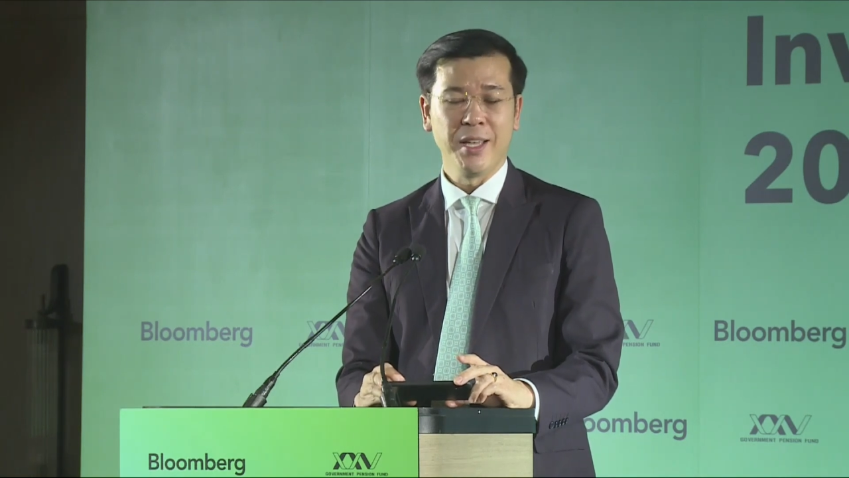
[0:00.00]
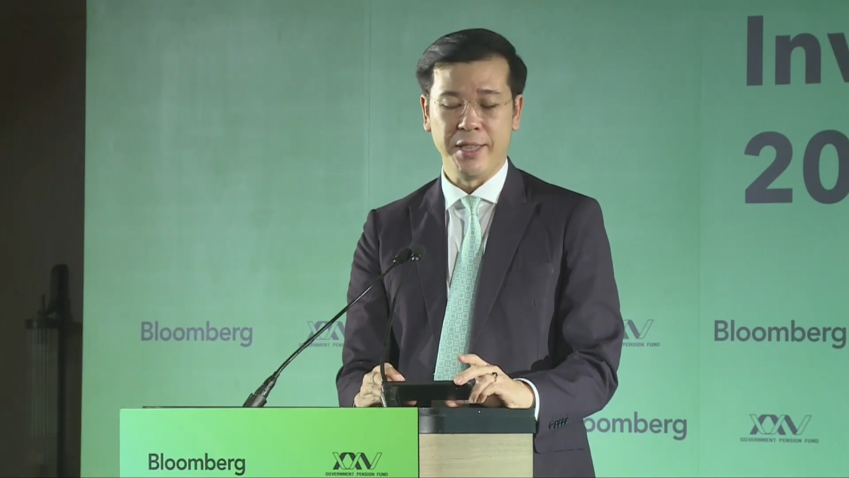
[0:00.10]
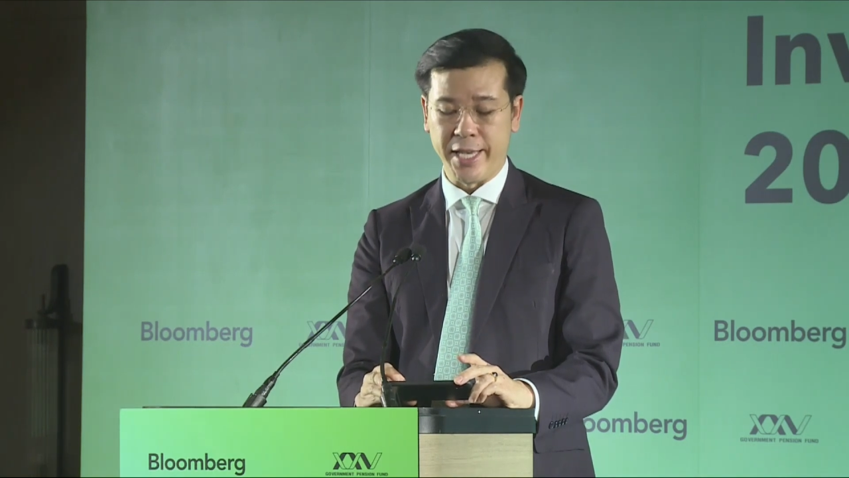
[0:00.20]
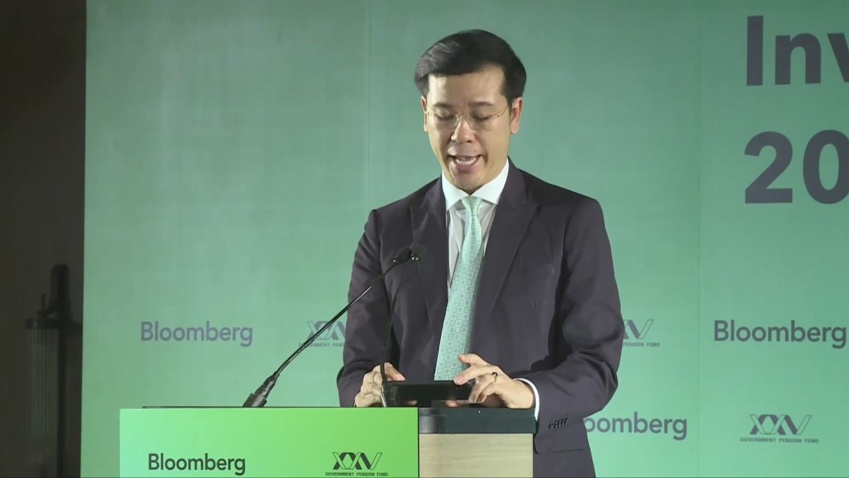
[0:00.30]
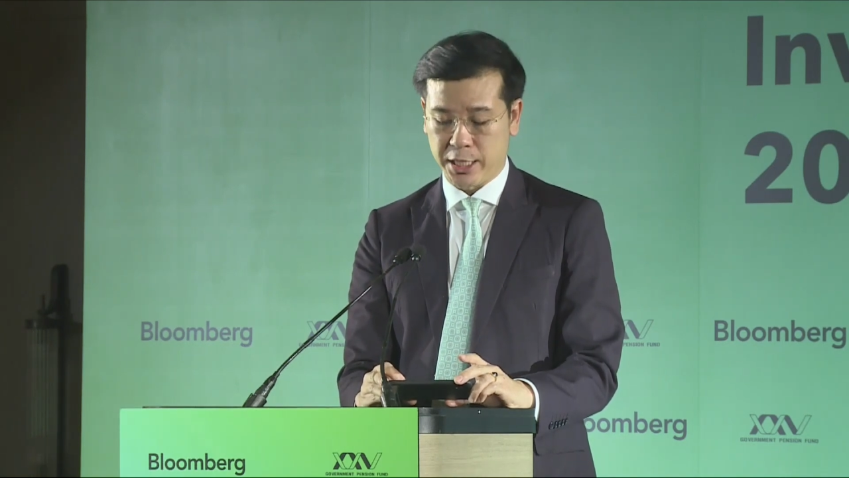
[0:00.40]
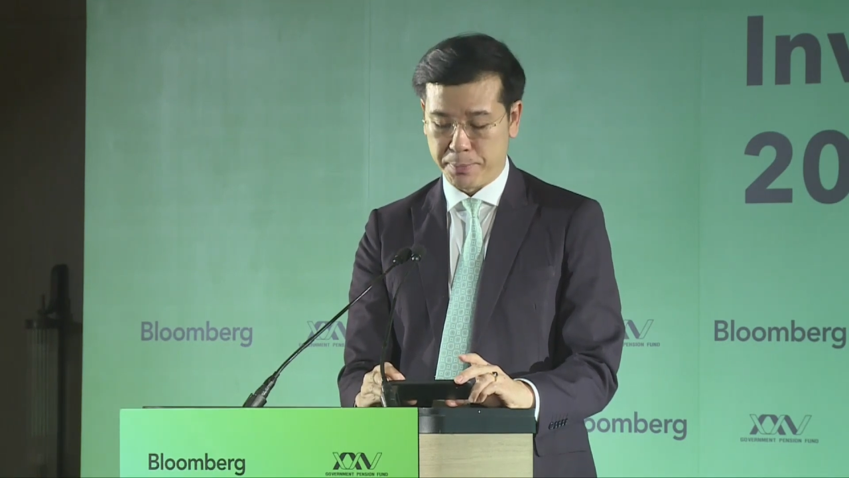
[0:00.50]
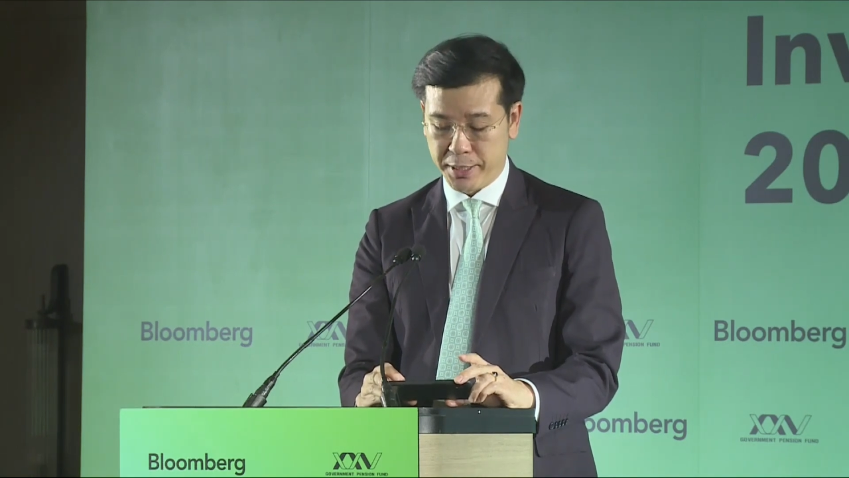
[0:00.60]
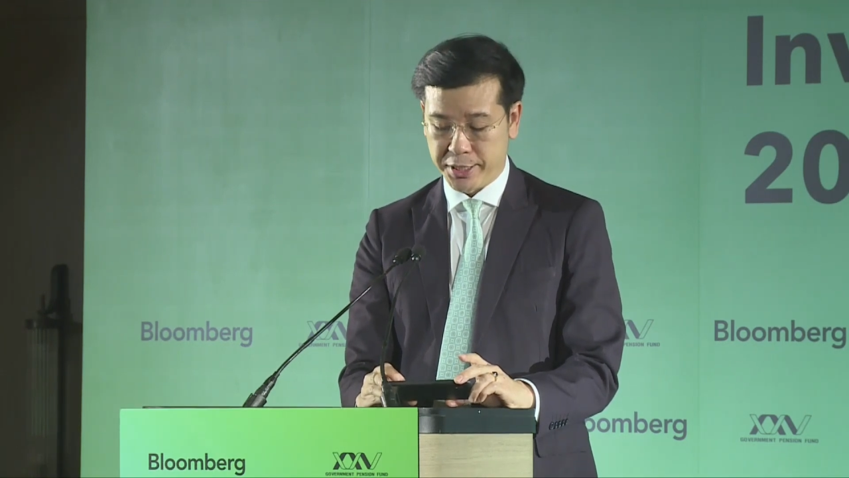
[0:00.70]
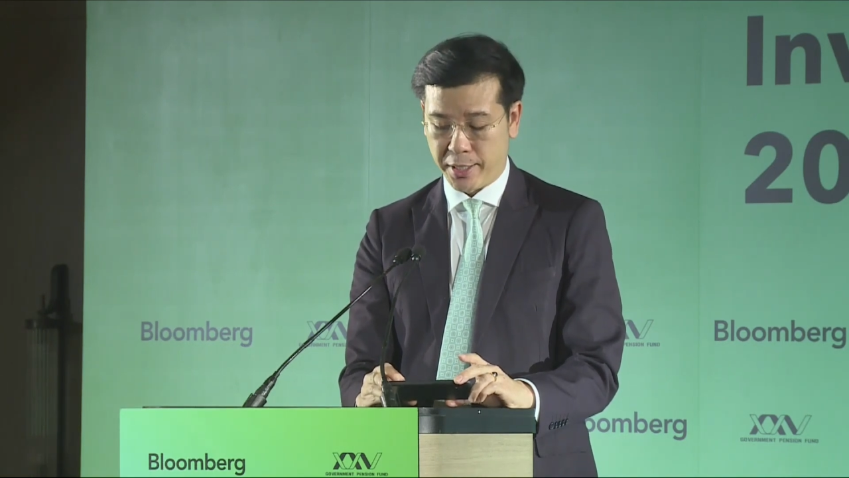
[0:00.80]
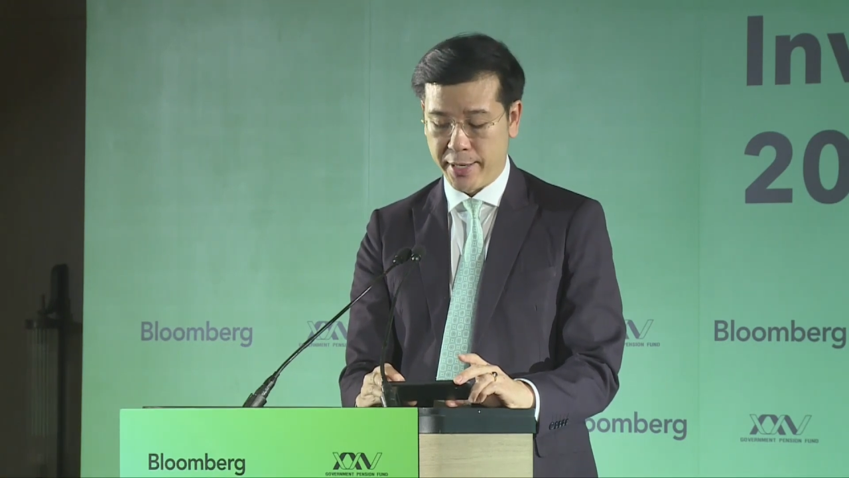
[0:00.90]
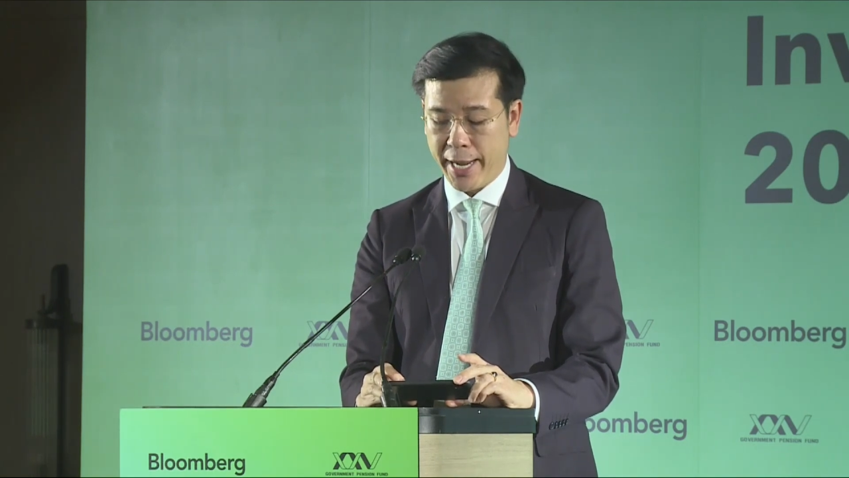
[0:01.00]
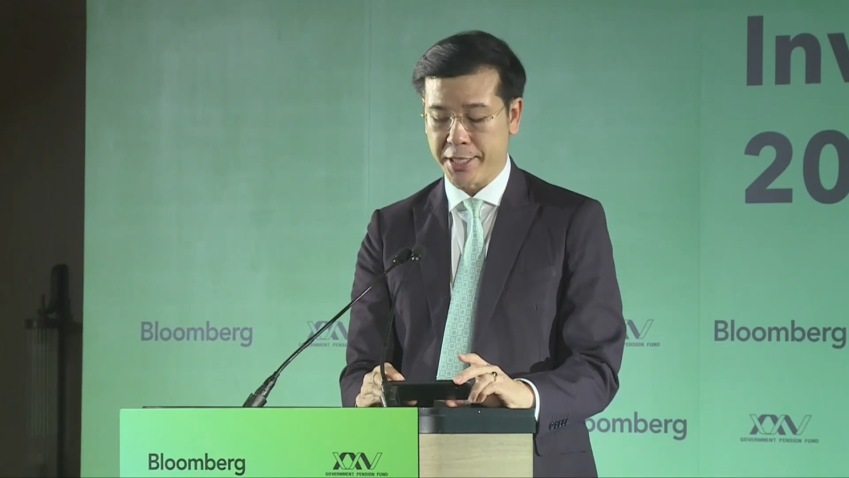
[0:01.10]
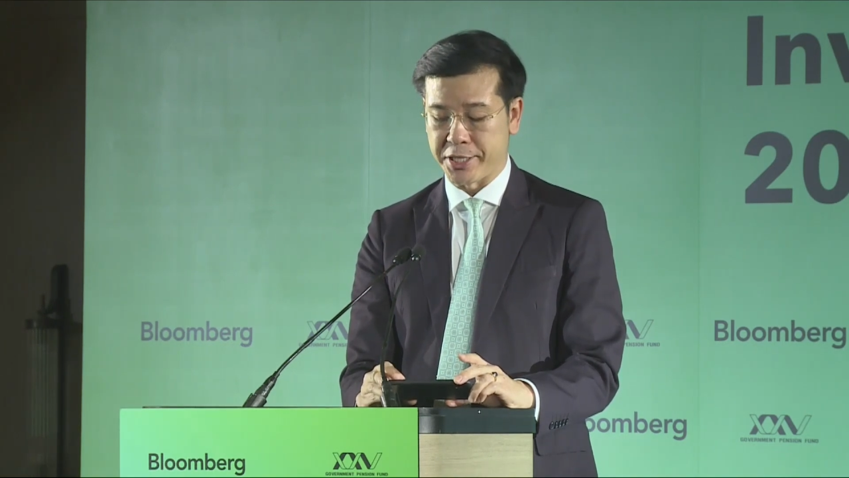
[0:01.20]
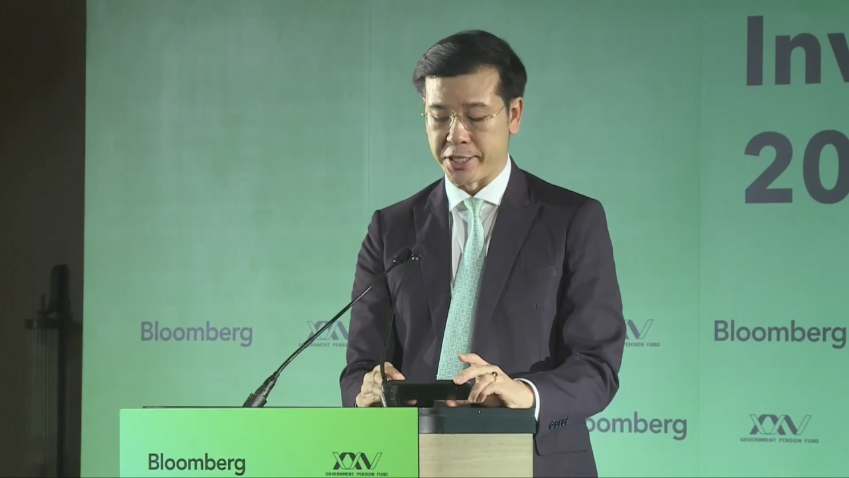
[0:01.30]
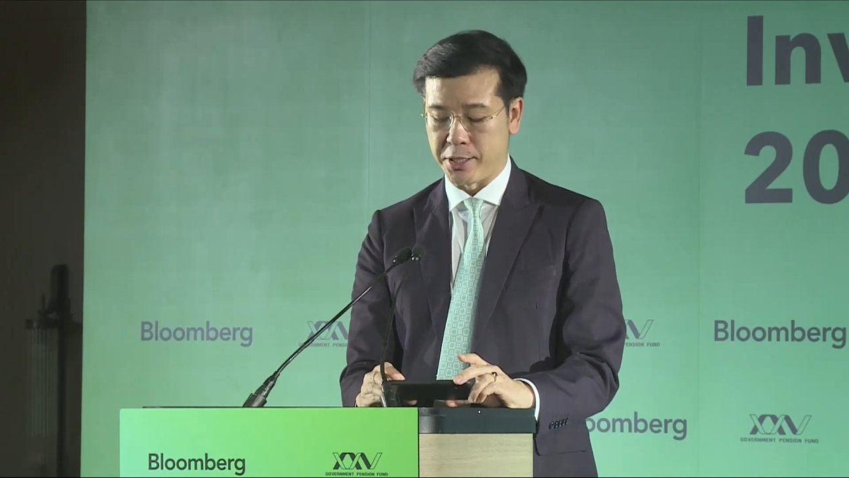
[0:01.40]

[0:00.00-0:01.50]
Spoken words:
the explicit nexus